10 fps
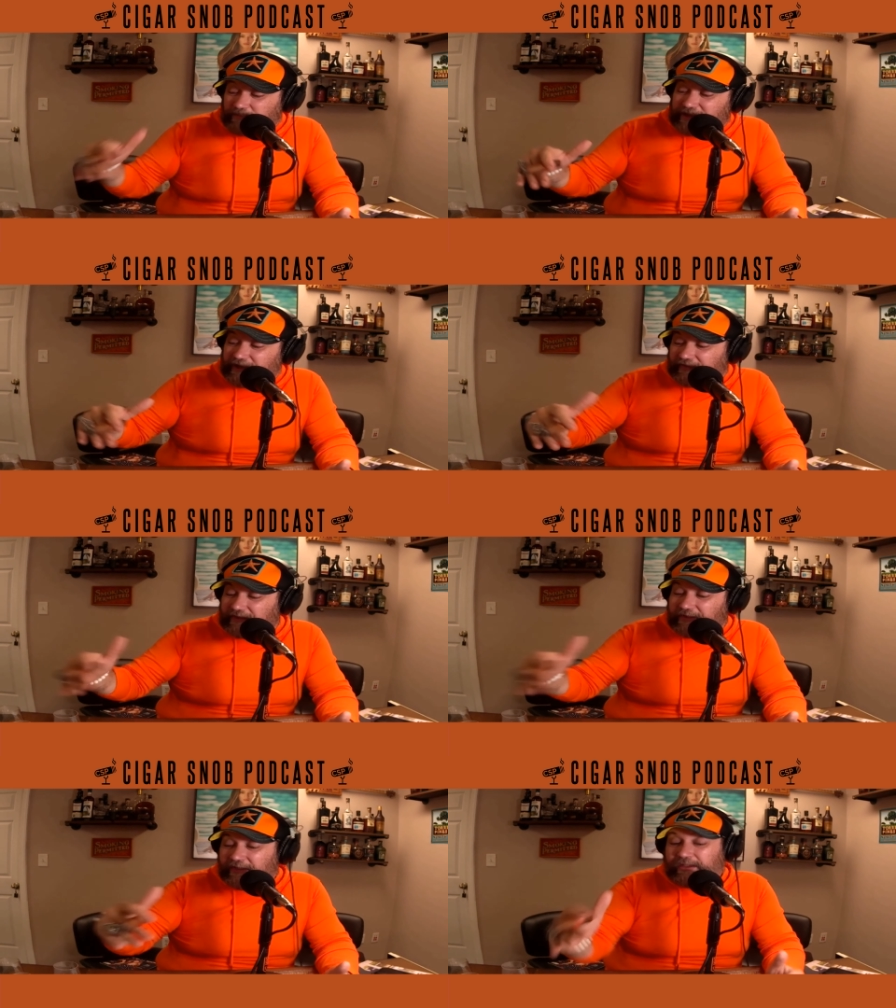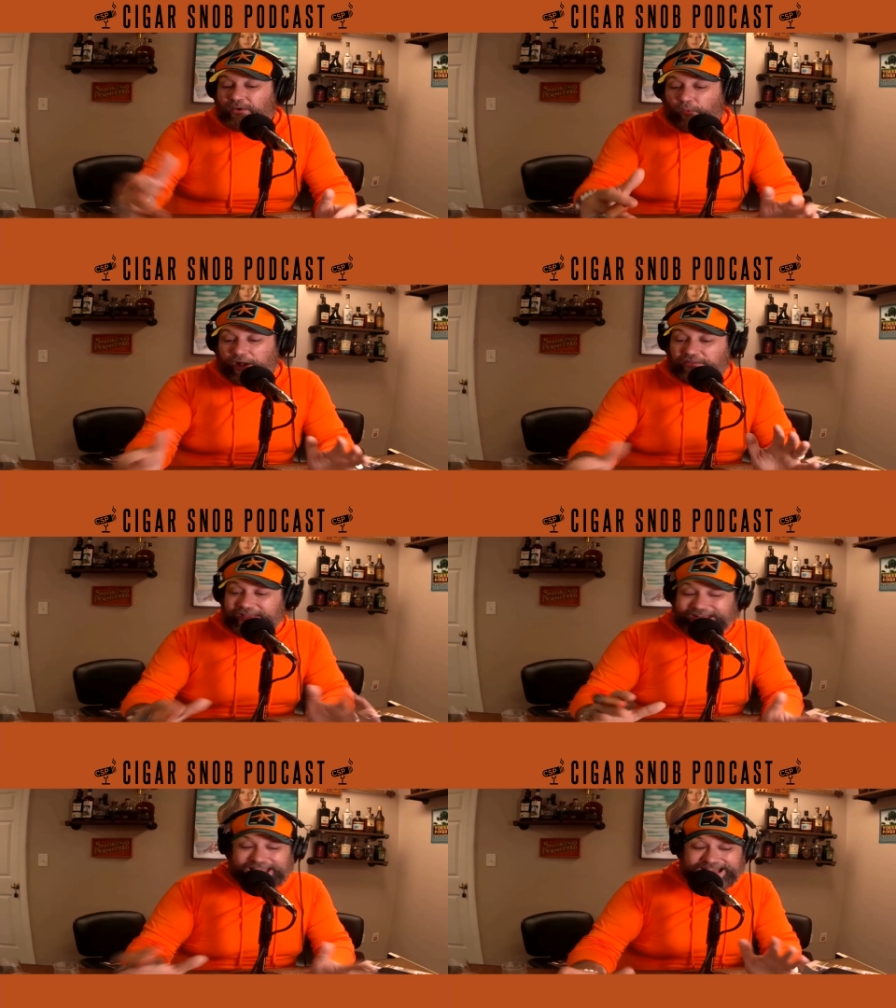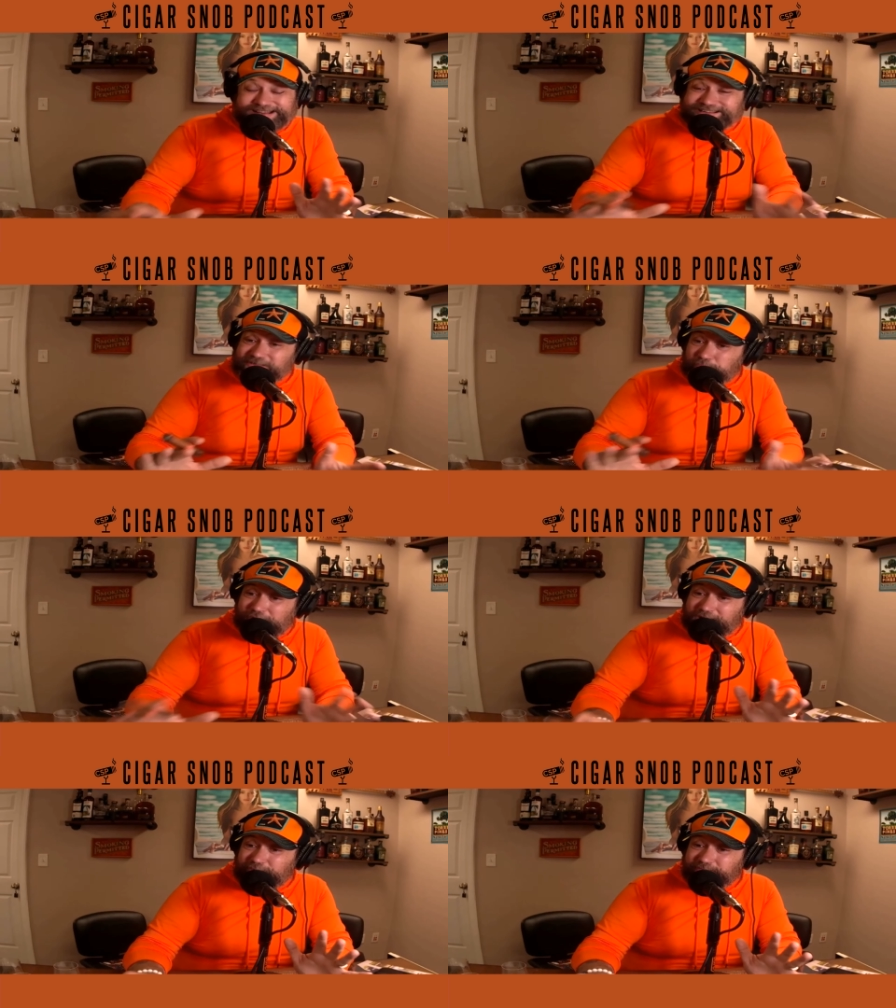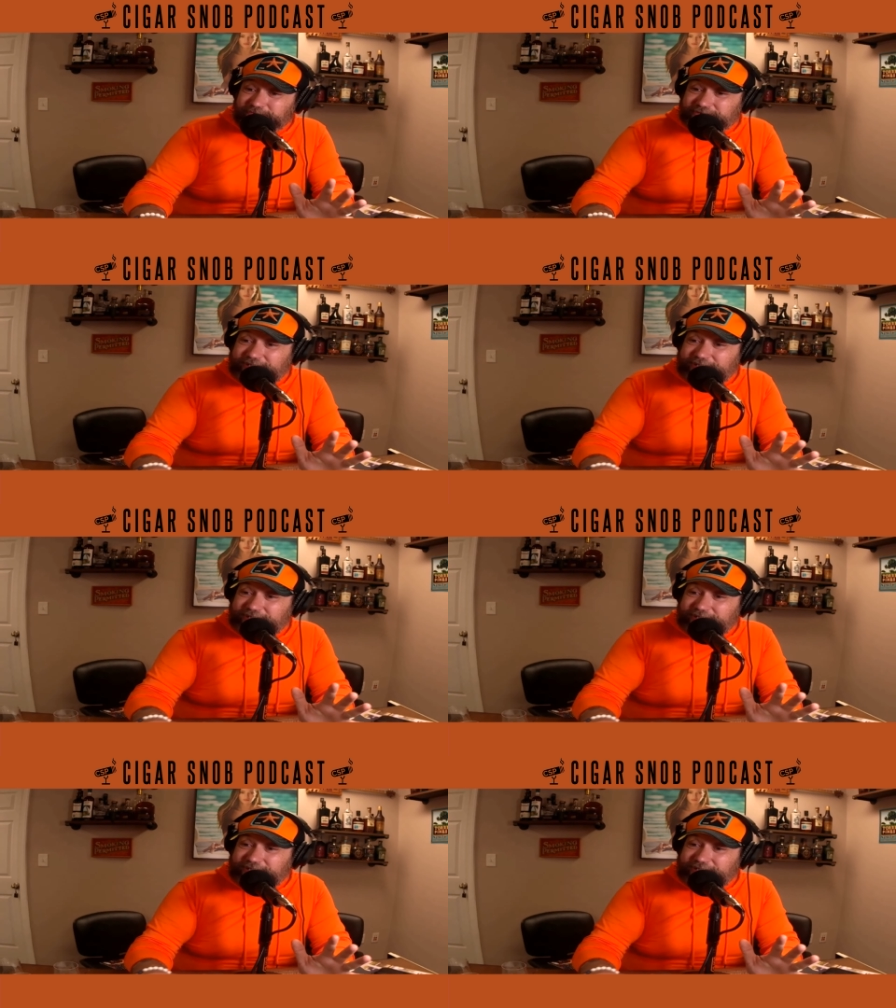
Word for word: B, I think while it has its problems,